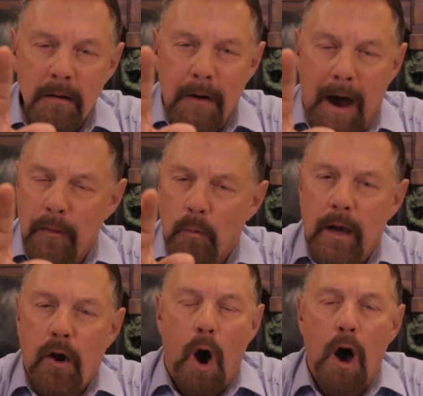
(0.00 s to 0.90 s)
Father, we
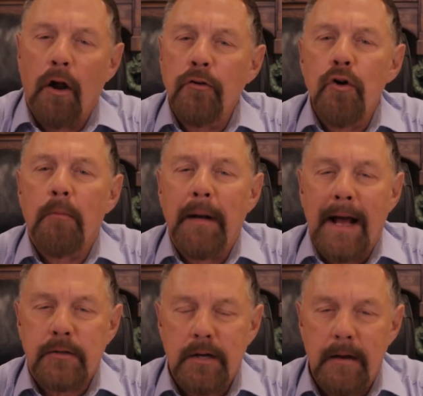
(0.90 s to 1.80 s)
call on your
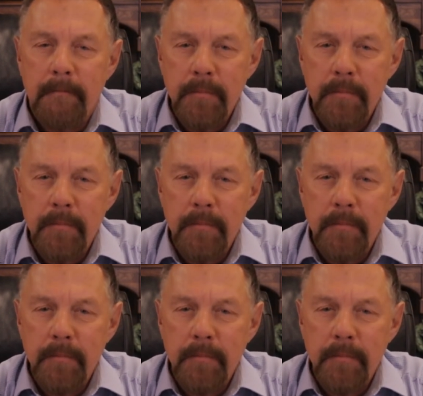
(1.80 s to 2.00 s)
blessing